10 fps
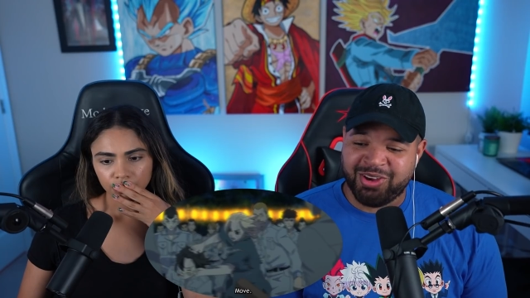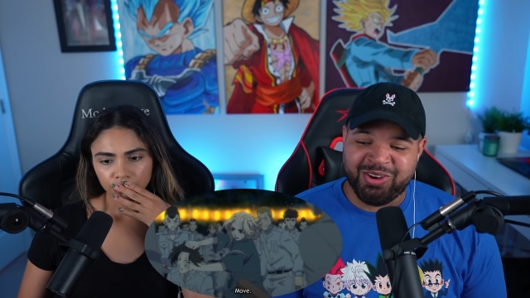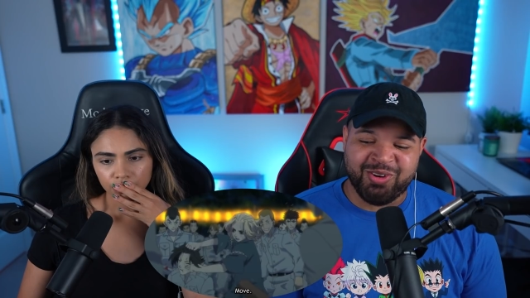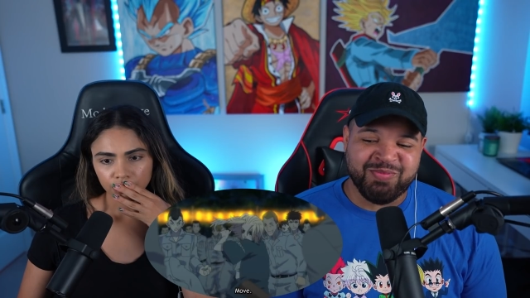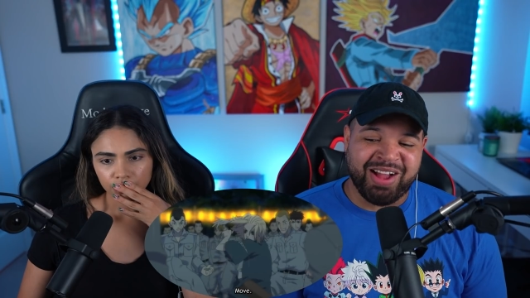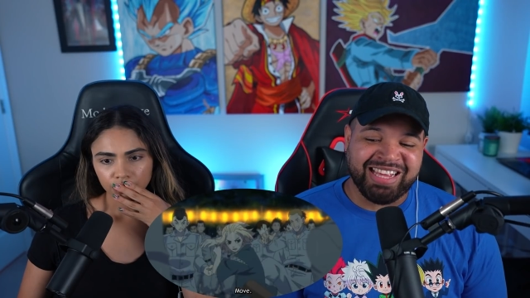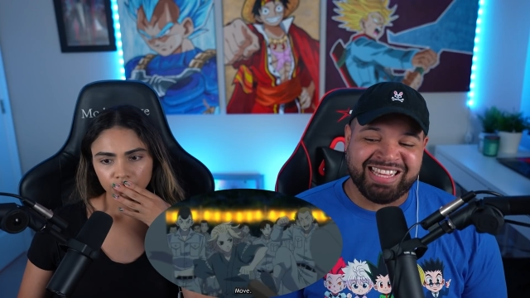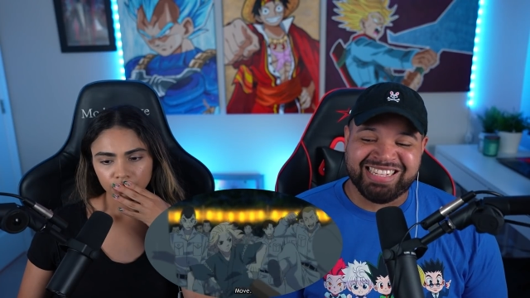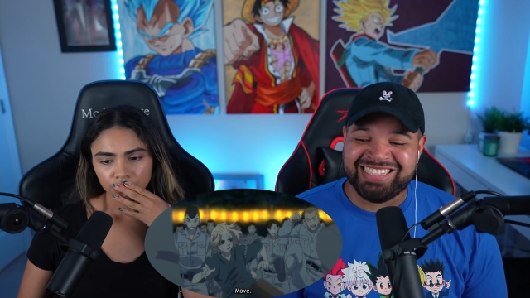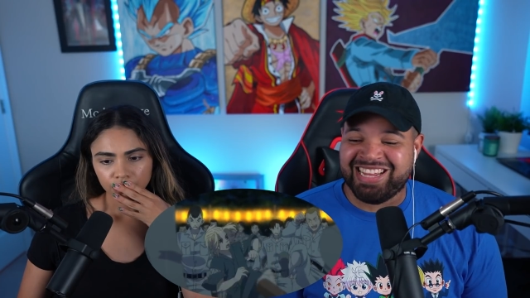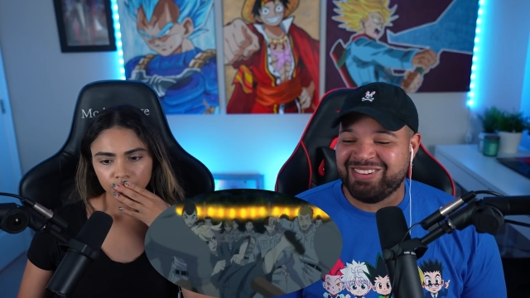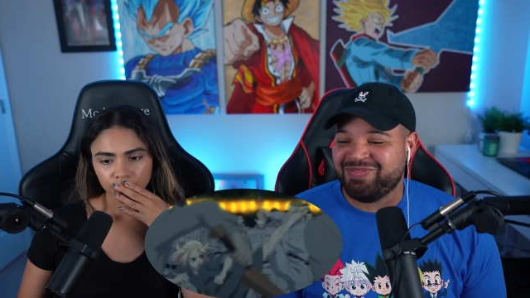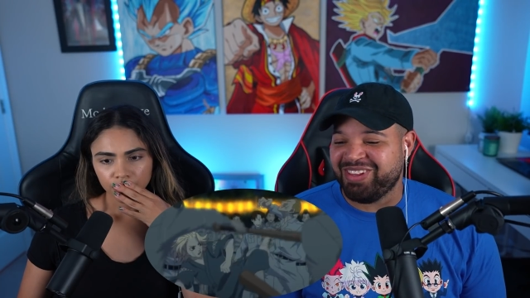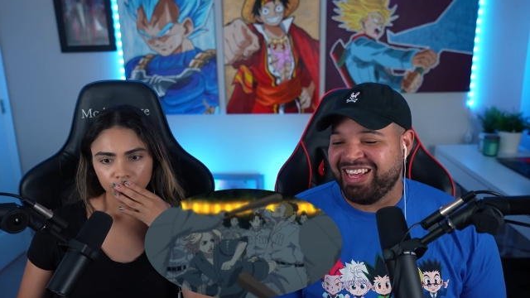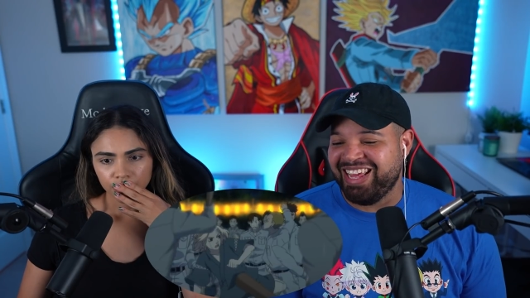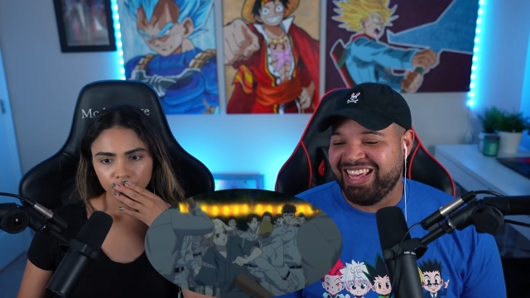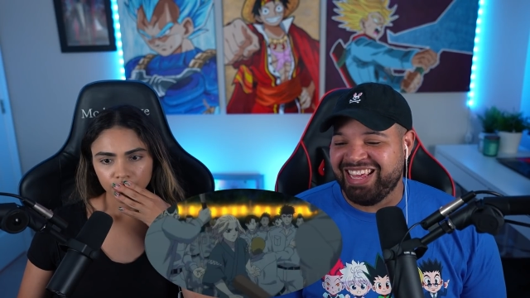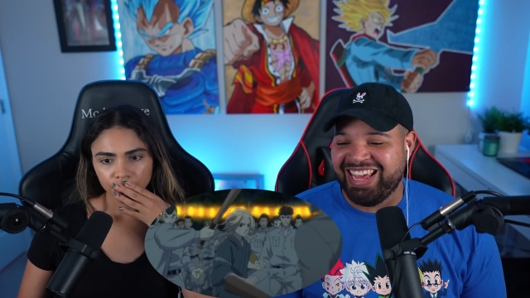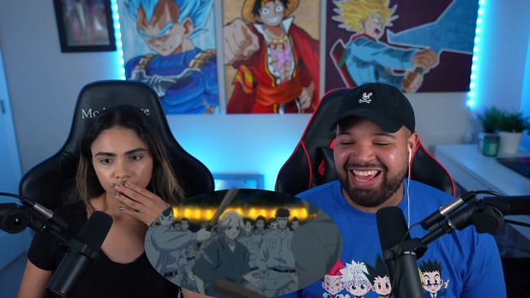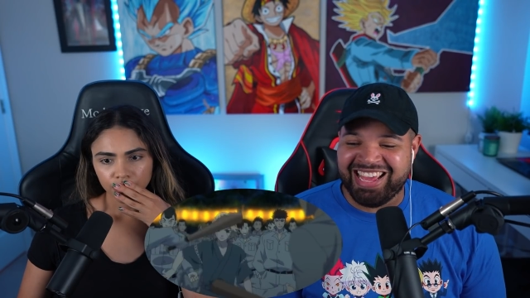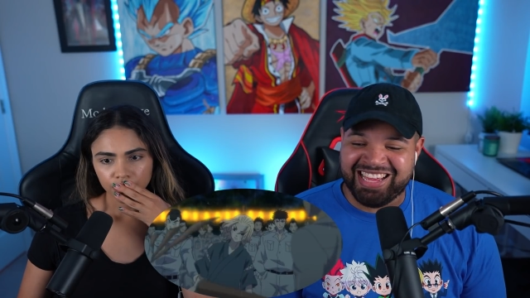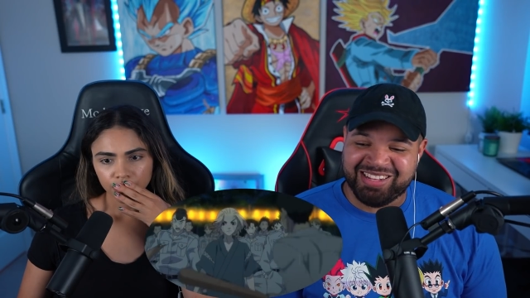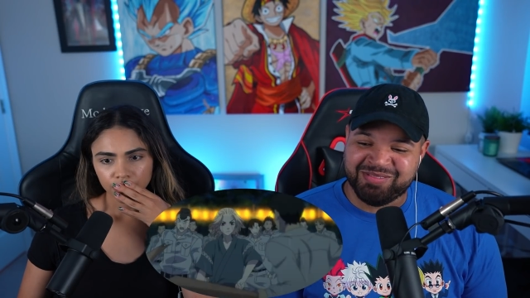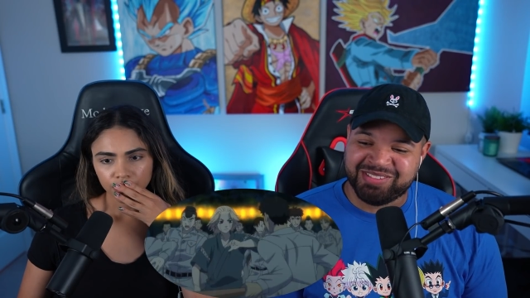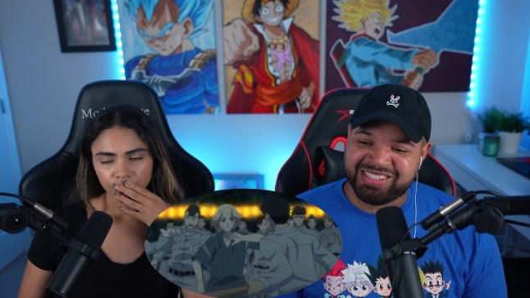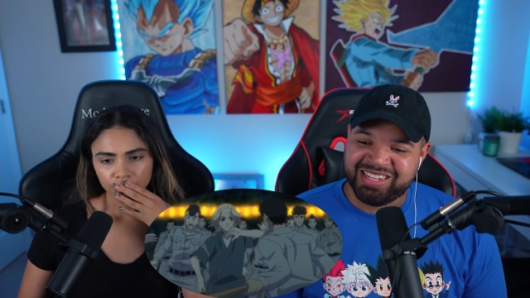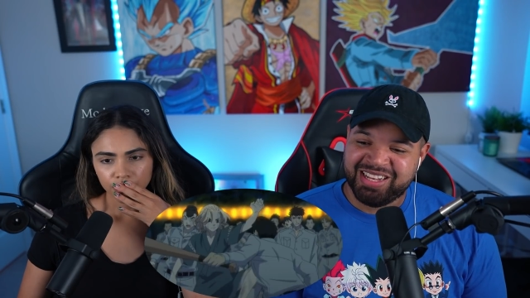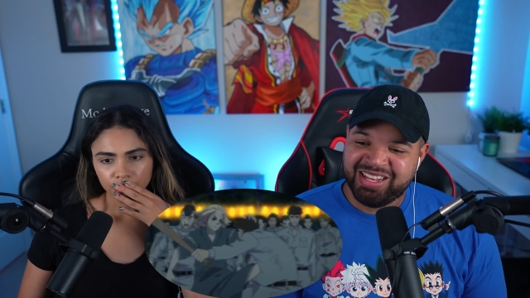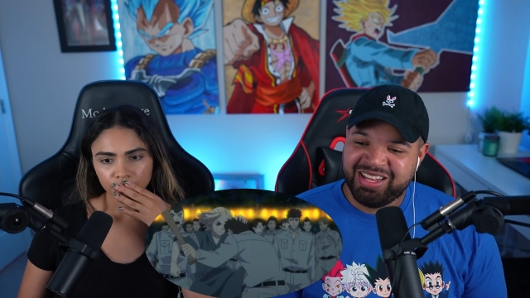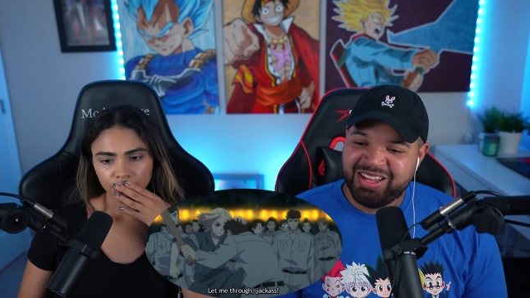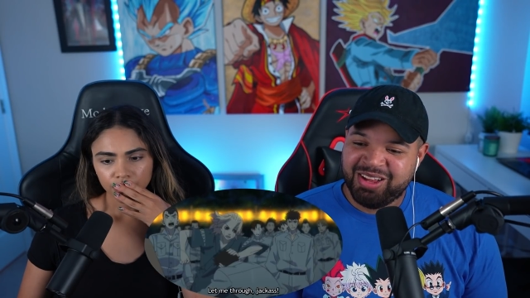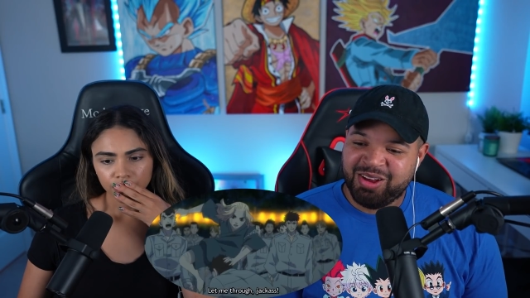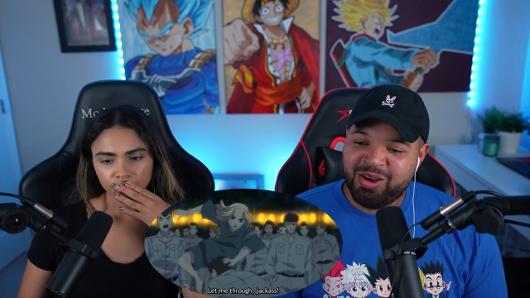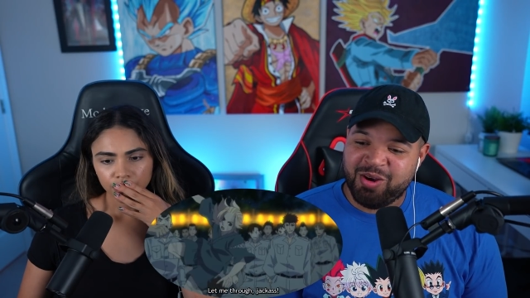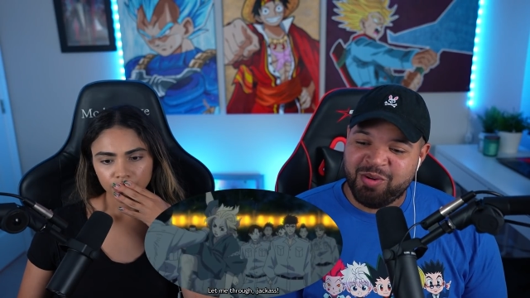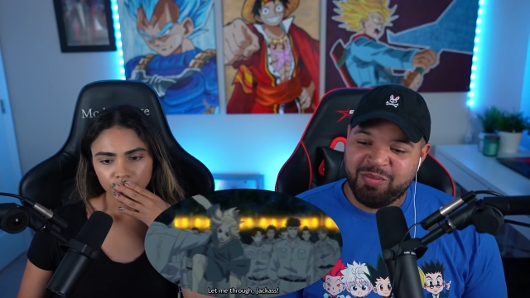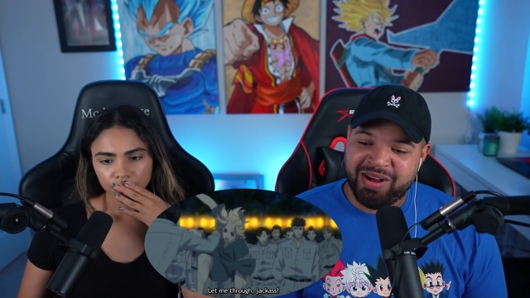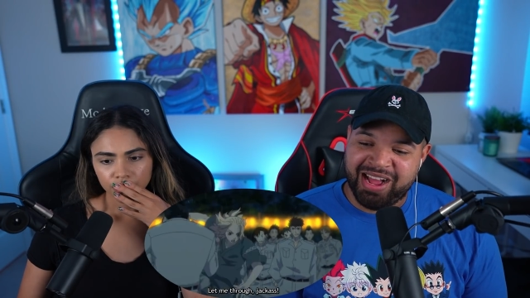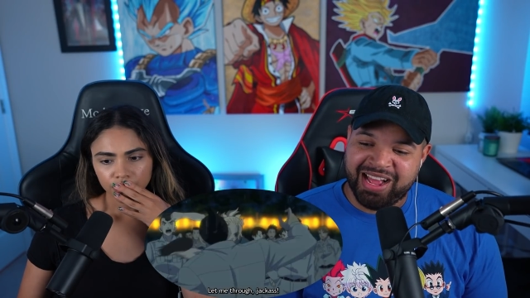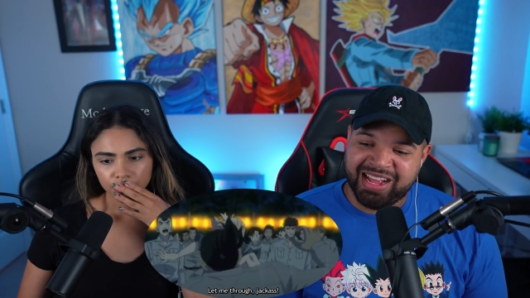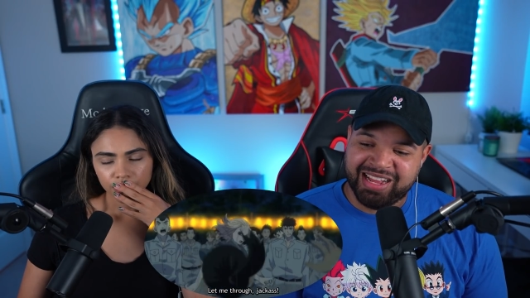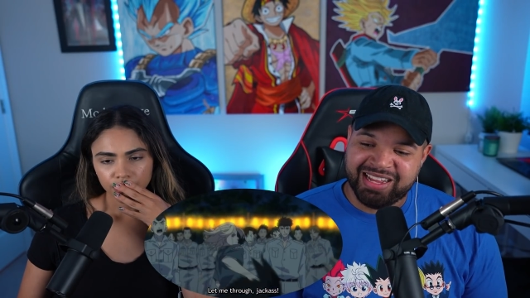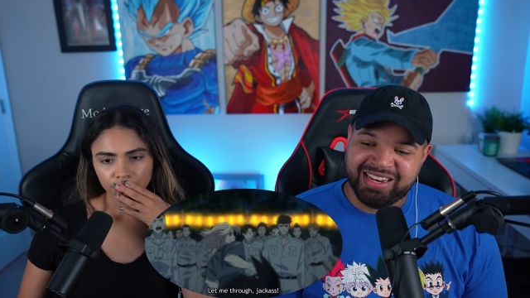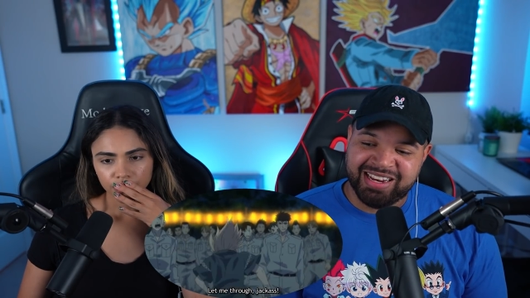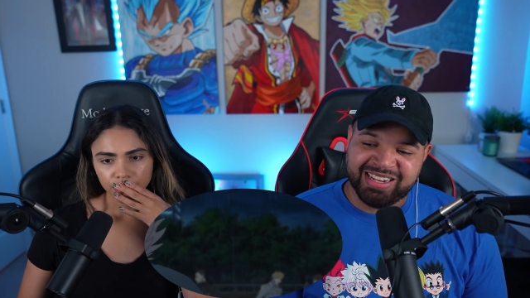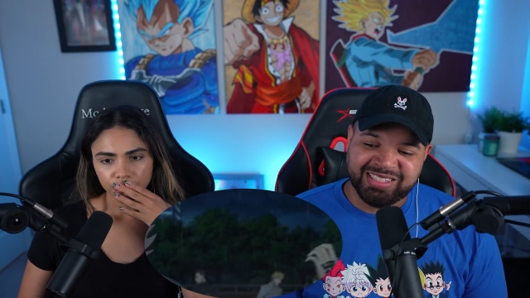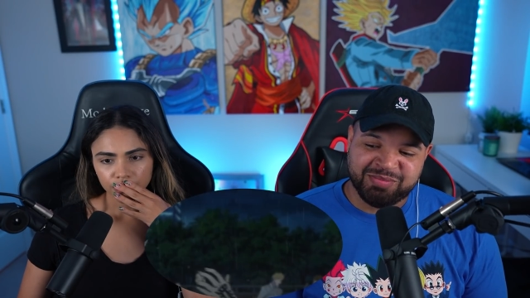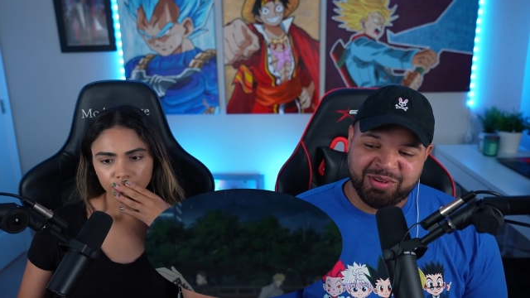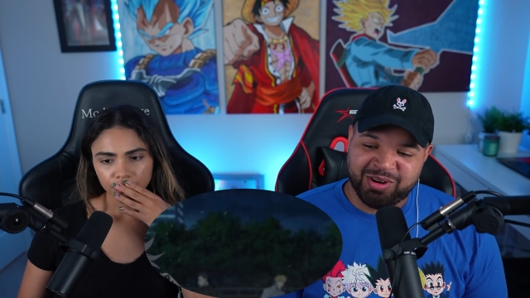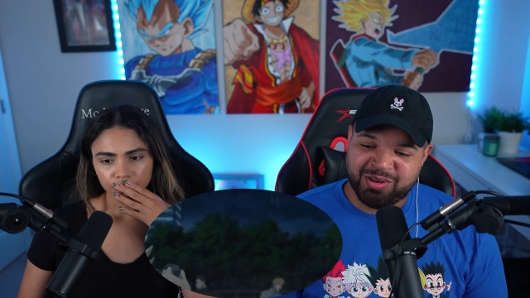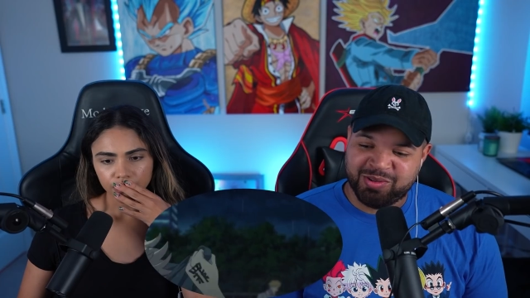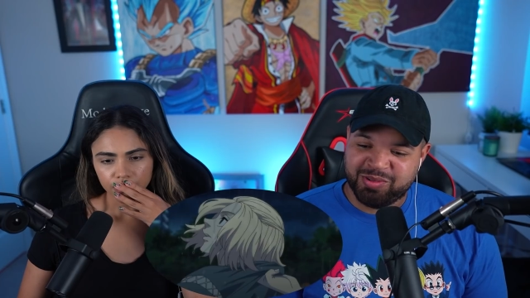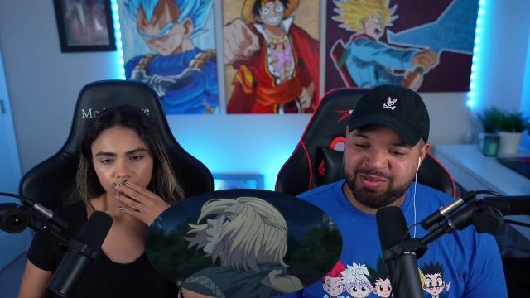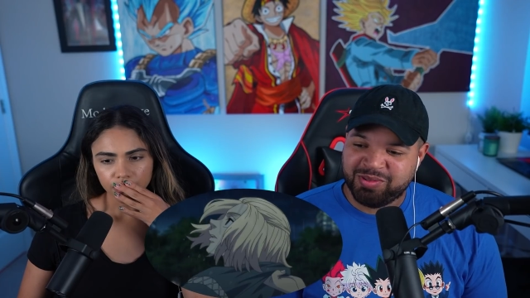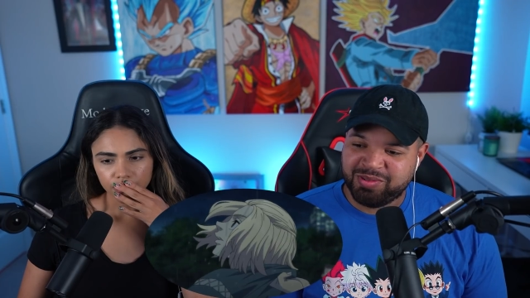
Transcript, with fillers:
Speaker 1: Yo, Mikey's not playing games. Oh my goodness, bro.